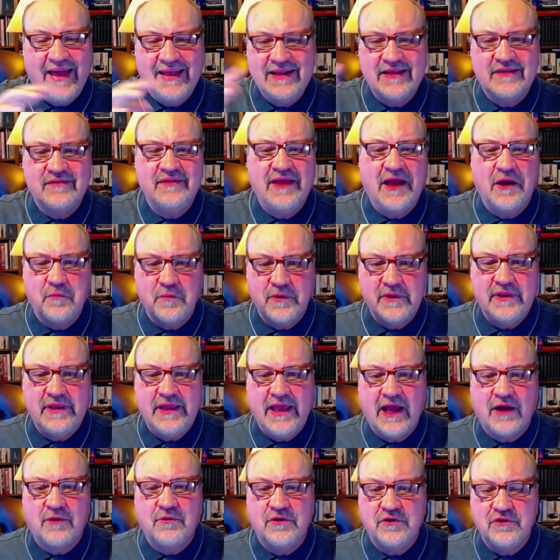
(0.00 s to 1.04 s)
and it's not
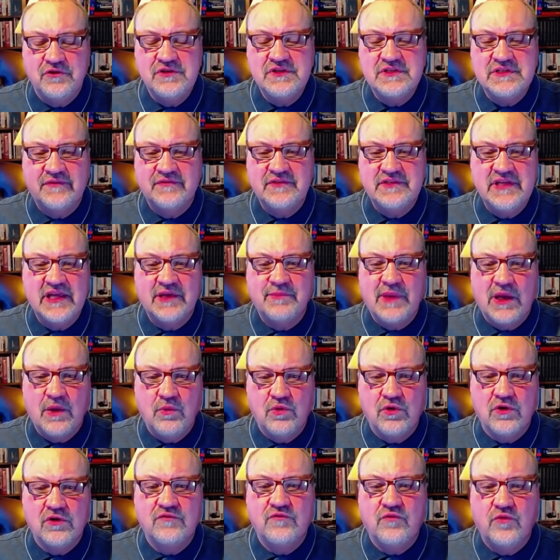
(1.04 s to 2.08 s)
really accurate. You just have to take my
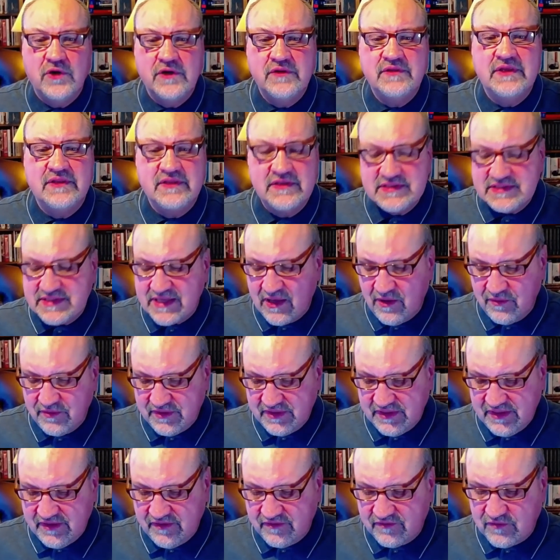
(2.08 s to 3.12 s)
word for it that the
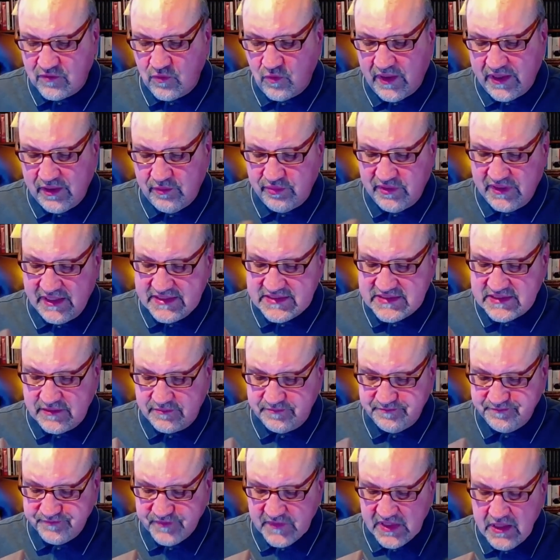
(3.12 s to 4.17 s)
sound is quite
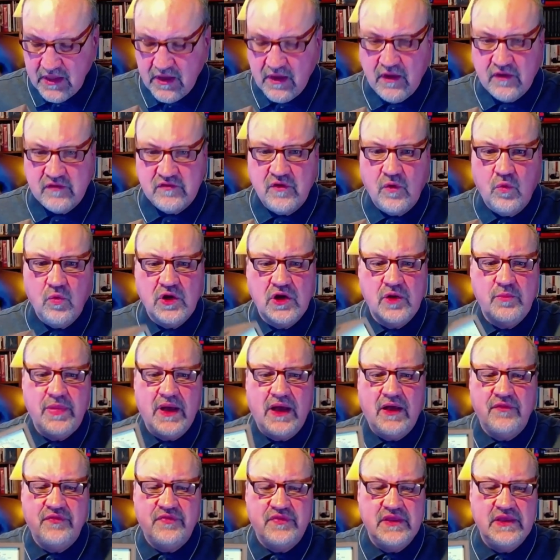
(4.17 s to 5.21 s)
pleasant. So what
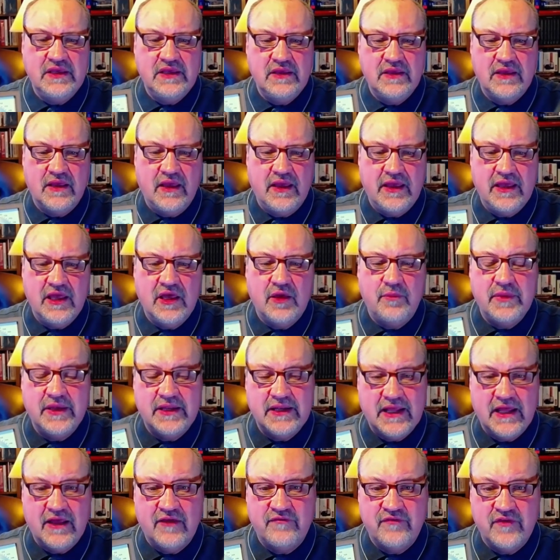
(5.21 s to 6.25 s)
about the A M
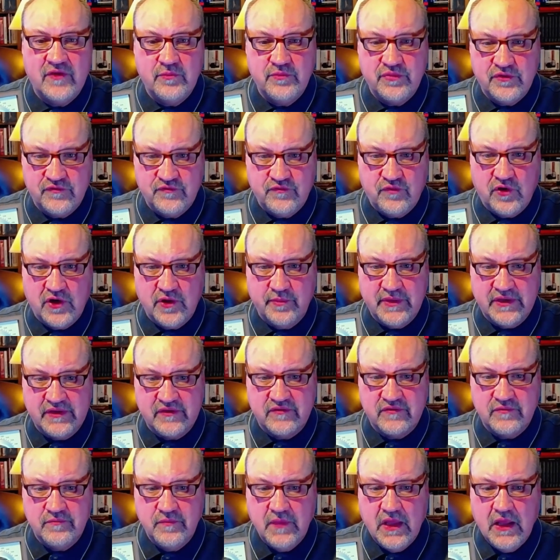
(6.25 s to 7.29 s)
and F M
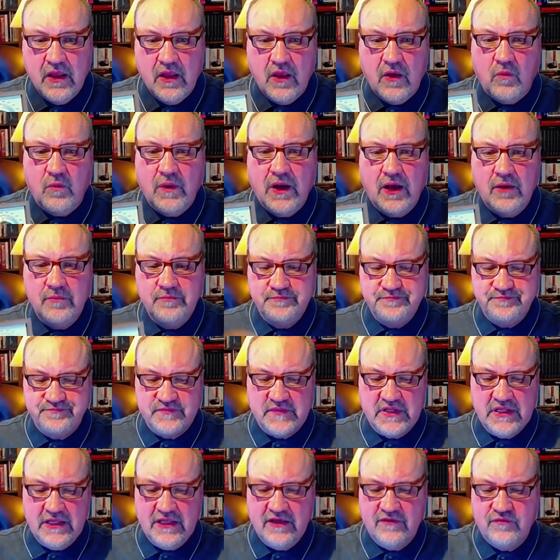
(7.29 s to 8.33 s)
performance? Well,
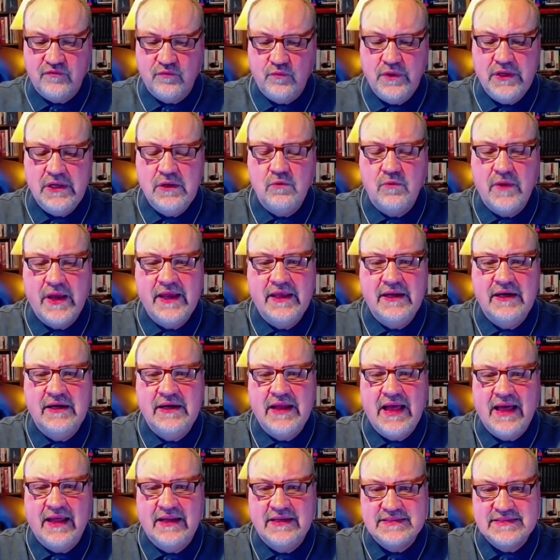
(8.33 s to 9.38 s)
if we
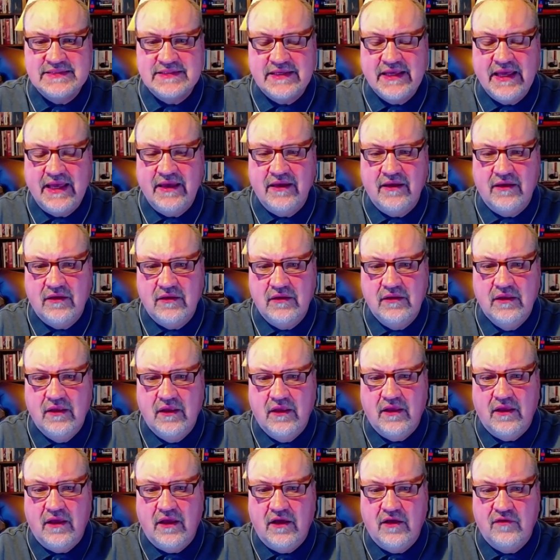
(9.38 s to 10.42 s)
rated on a scale
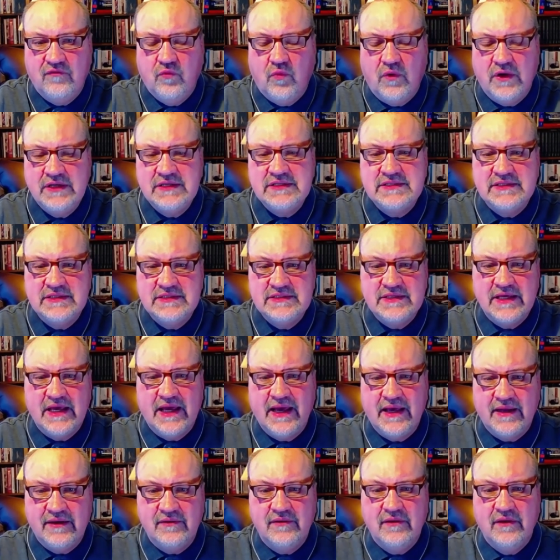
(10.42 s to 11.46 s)
of one to
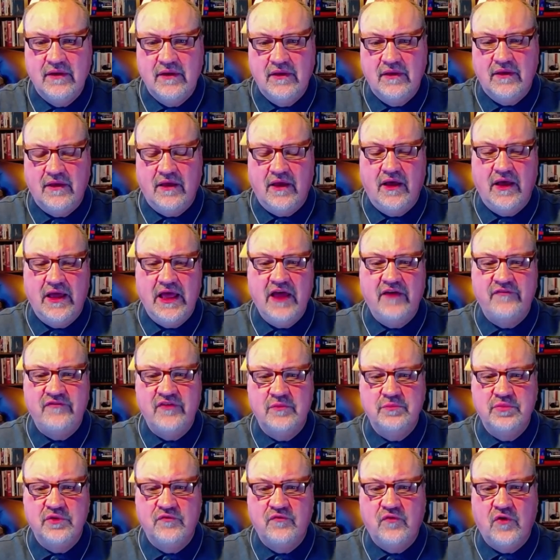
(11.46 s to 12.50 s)
ten, Uh, F
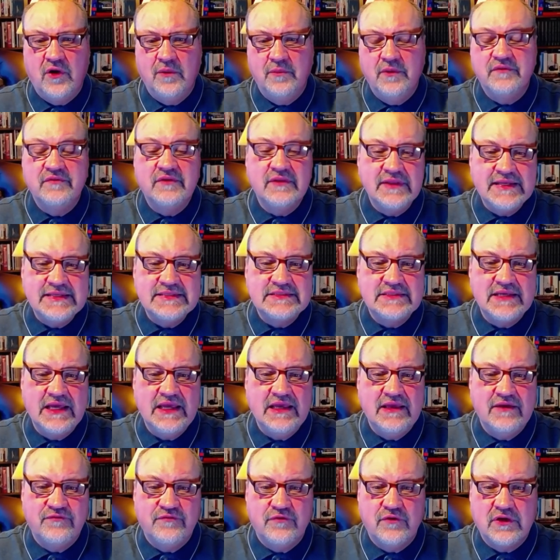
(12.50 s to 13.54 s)
M performance, and let's
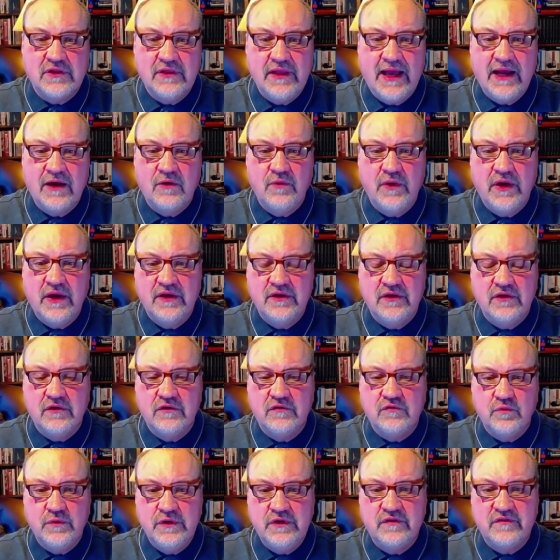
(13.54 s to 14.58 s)
say for clock
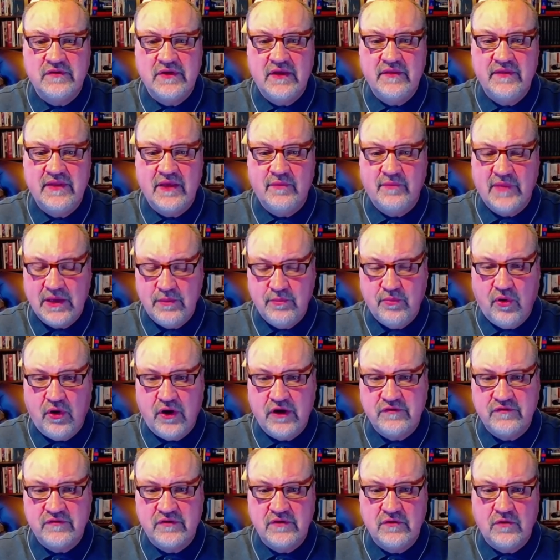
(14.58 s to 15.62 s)
radios, we said that my
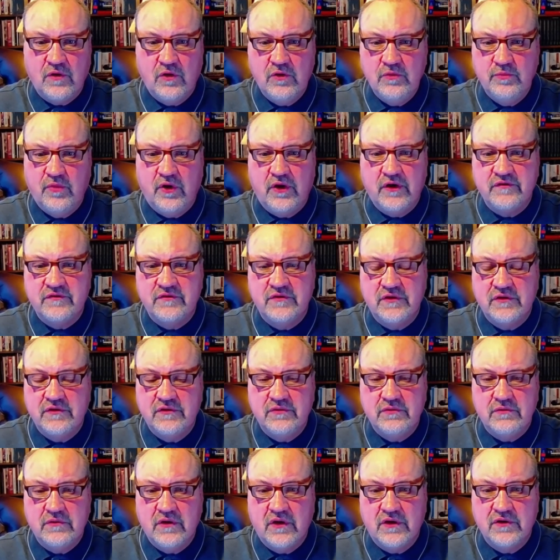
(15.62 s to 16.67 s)
Boston, old Boston
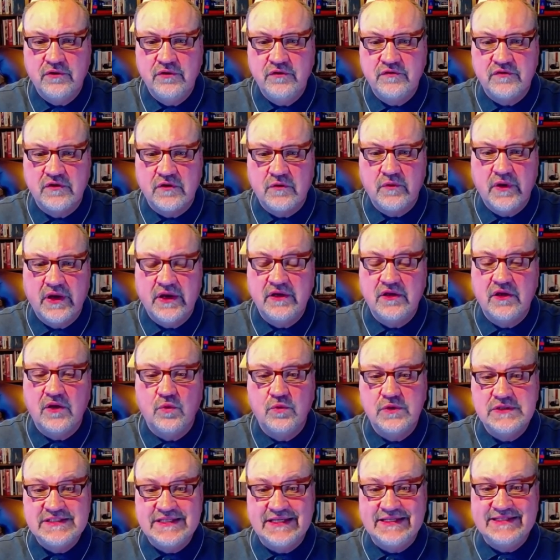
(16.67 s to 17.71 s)
ac acoustic radio
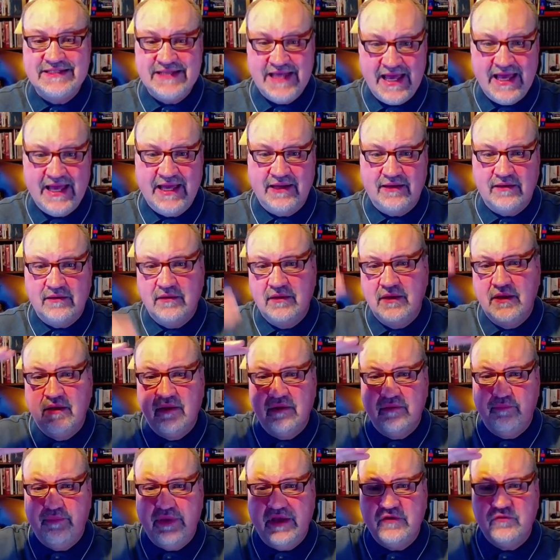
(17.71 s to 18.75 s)
was a ten,
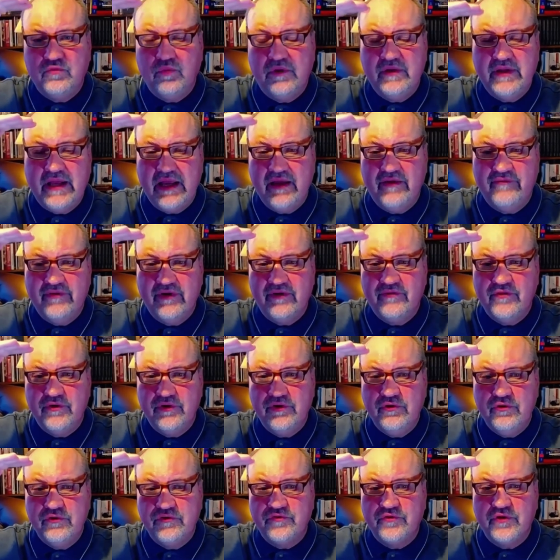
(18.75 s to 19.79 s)
best one I have ever
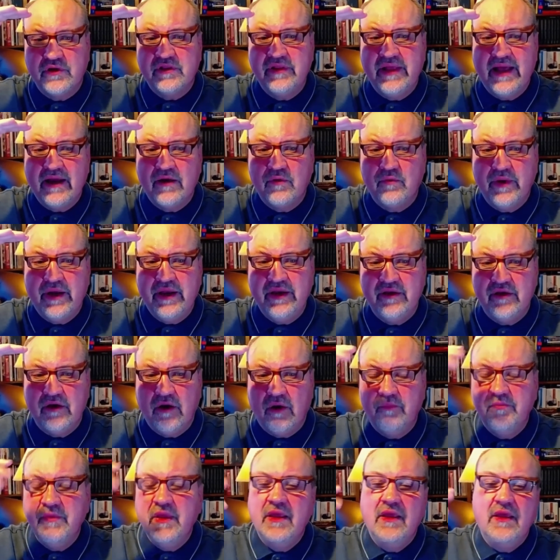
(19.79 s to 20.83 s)
used for clock
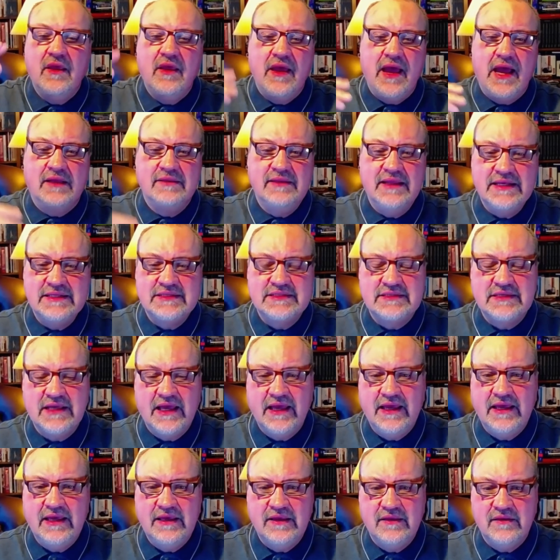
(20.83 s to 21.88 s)
radio. And let's
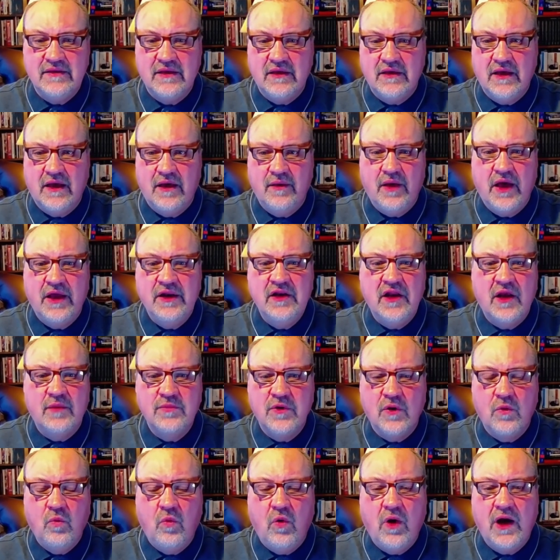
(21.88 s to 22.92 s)
say uh, a
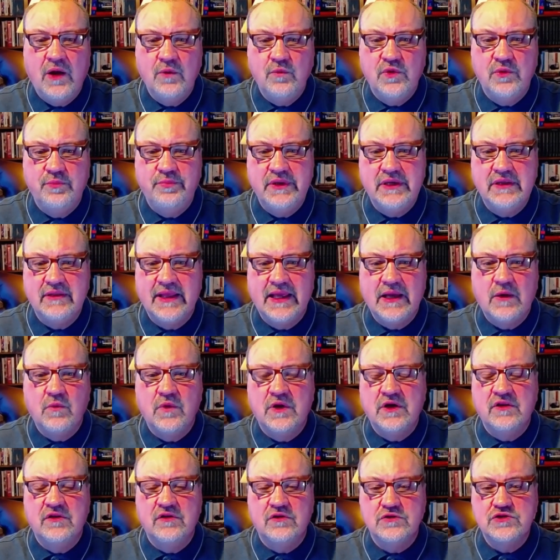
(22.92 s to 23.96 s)
number one would be like
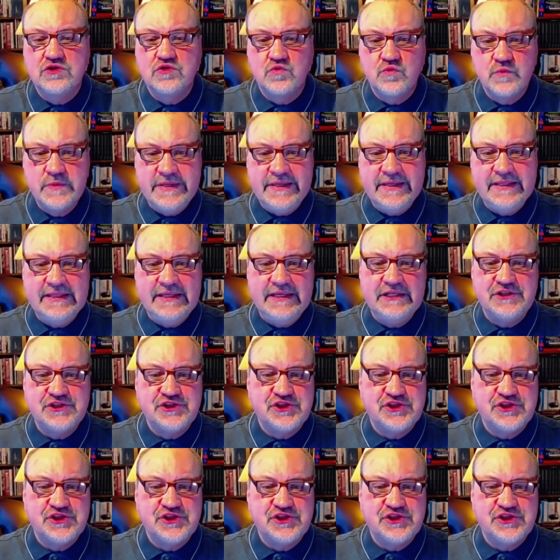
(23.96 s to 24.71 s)
one of those really